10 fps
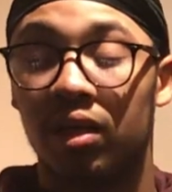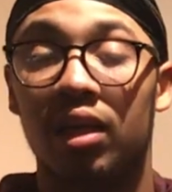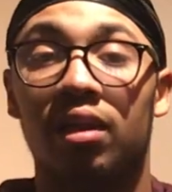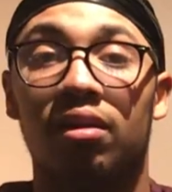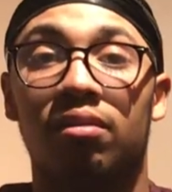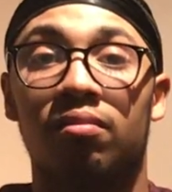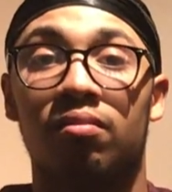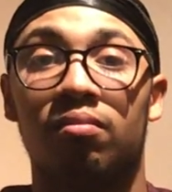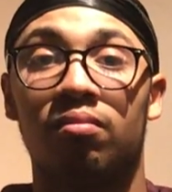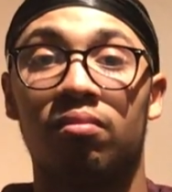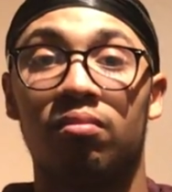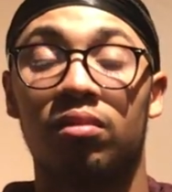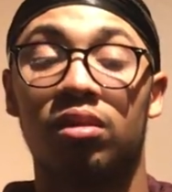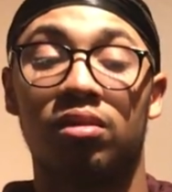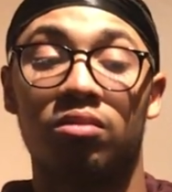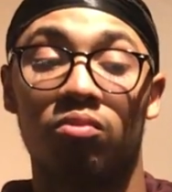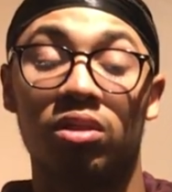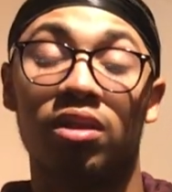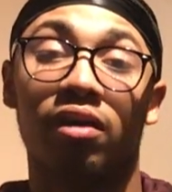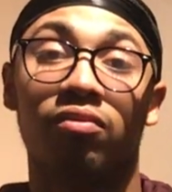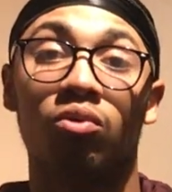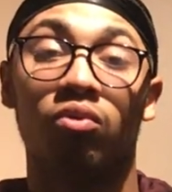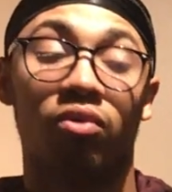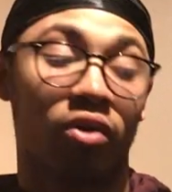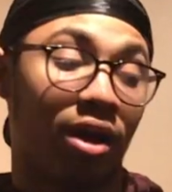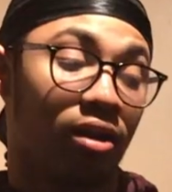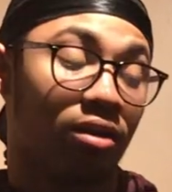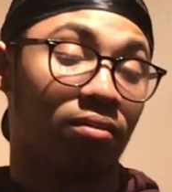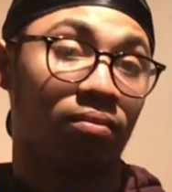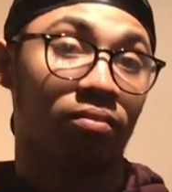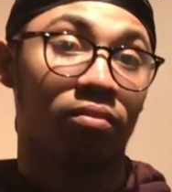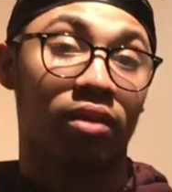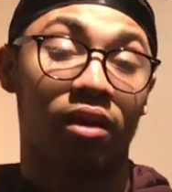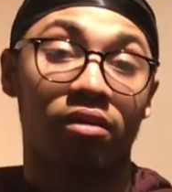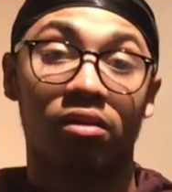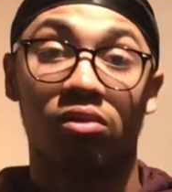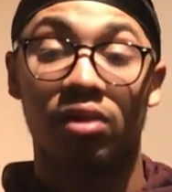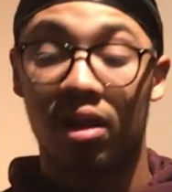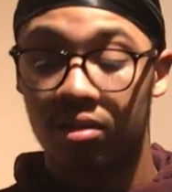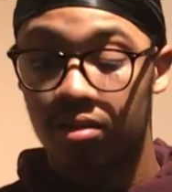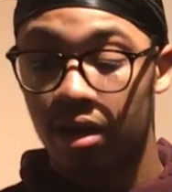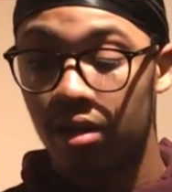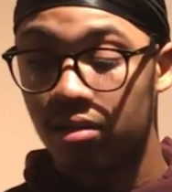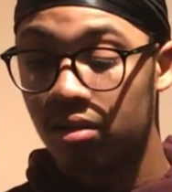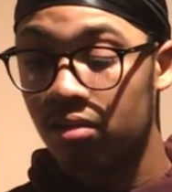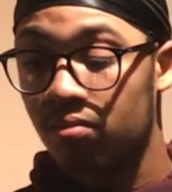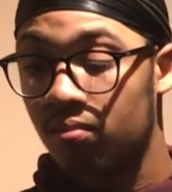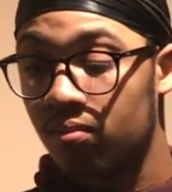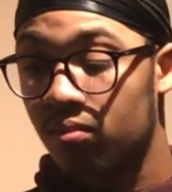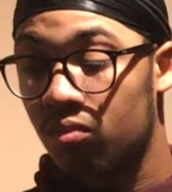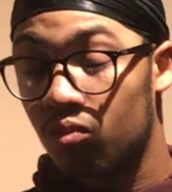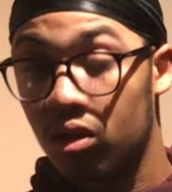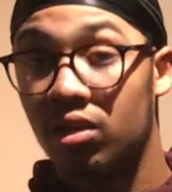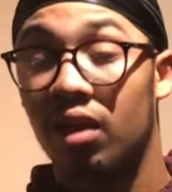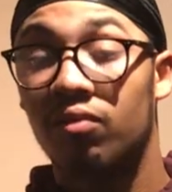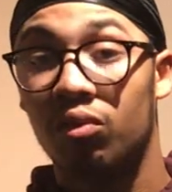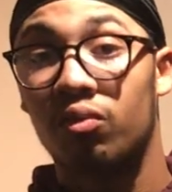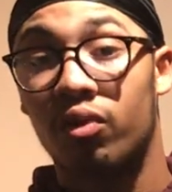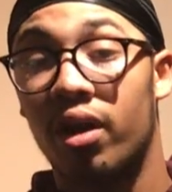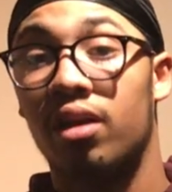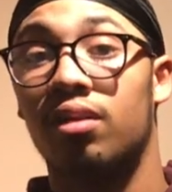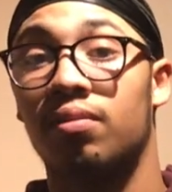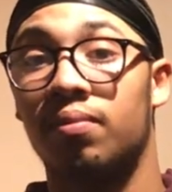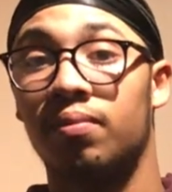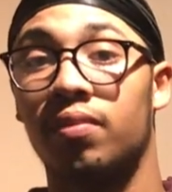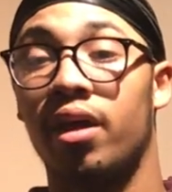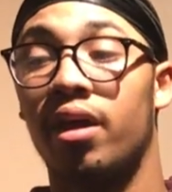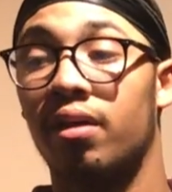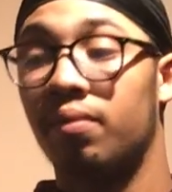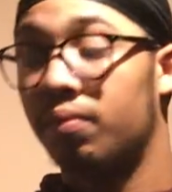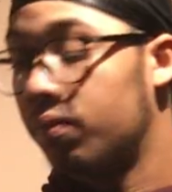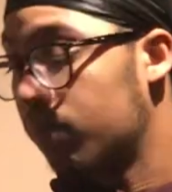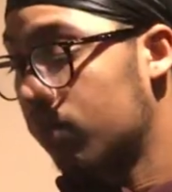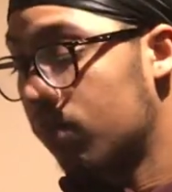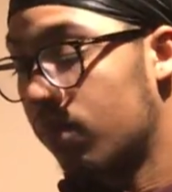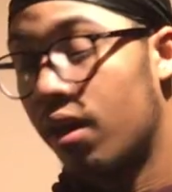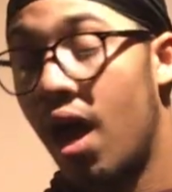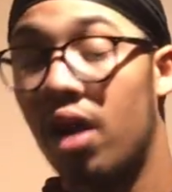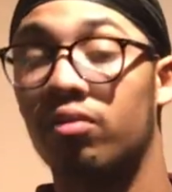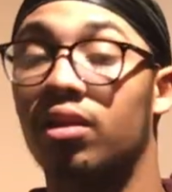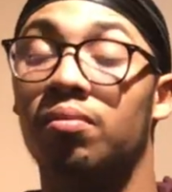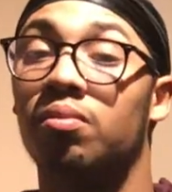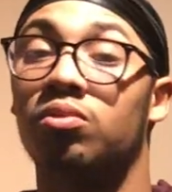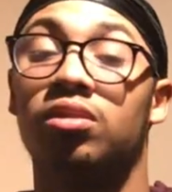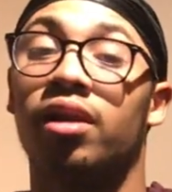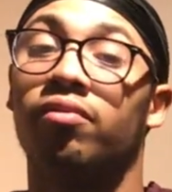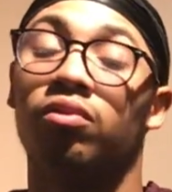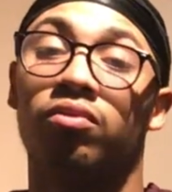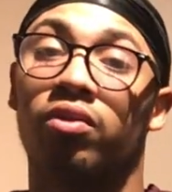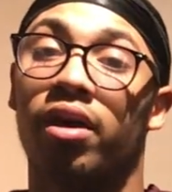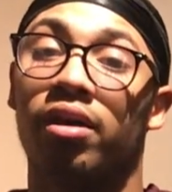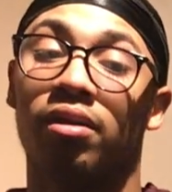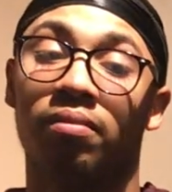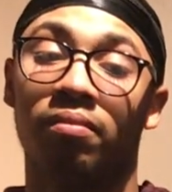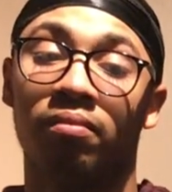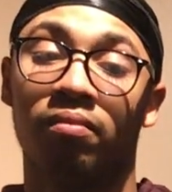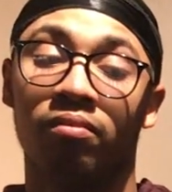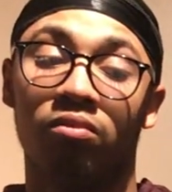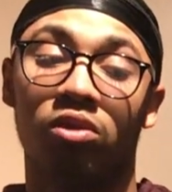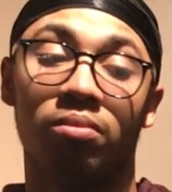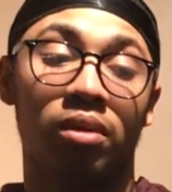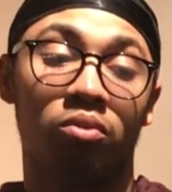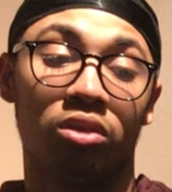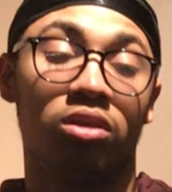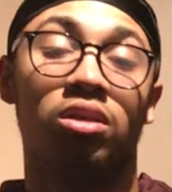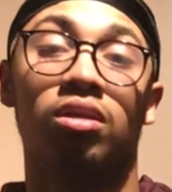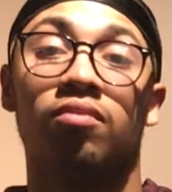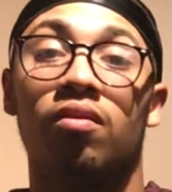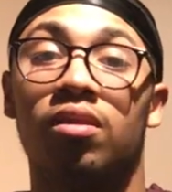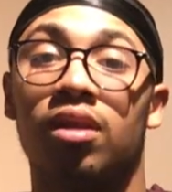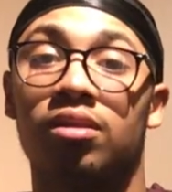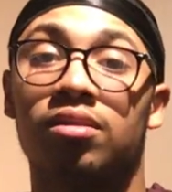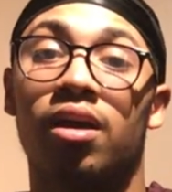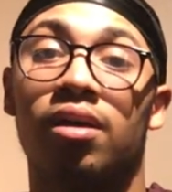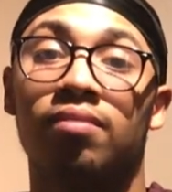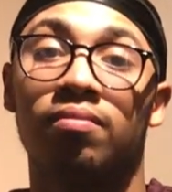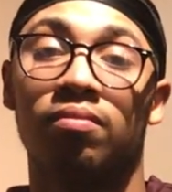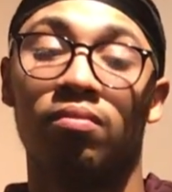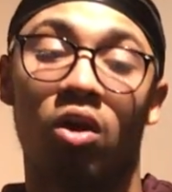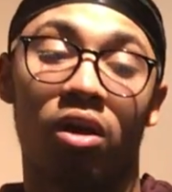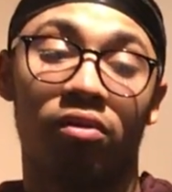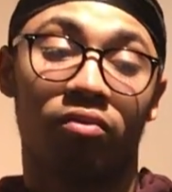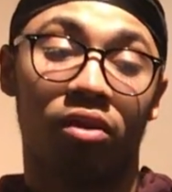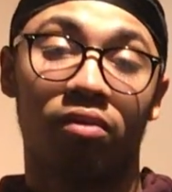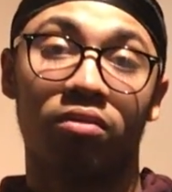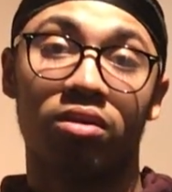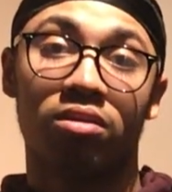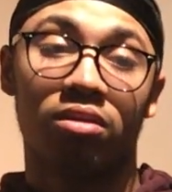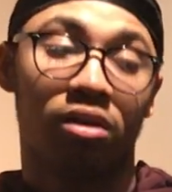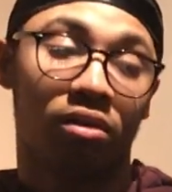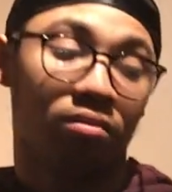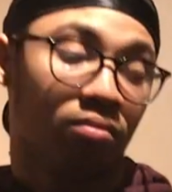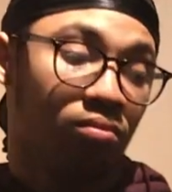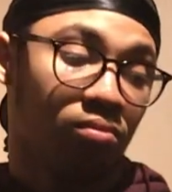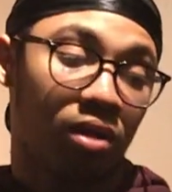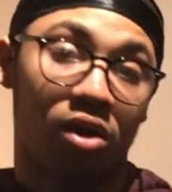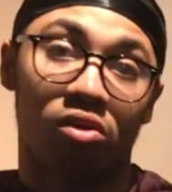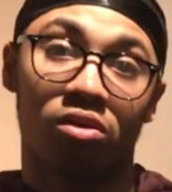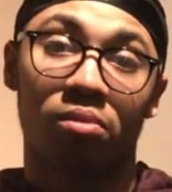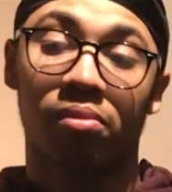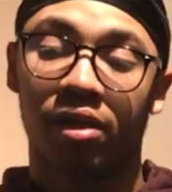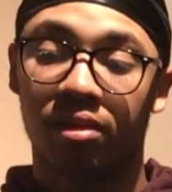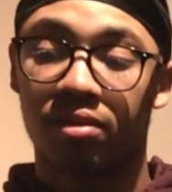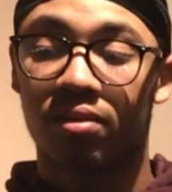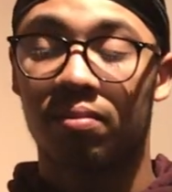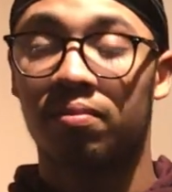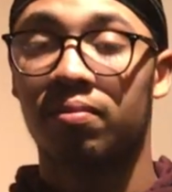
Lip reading: eat, because we take food for granted. Here in the United States, we take food for granted, and I don't think people should take food for granted. We should be appreciative of the things that are in front of us and that are on our plates.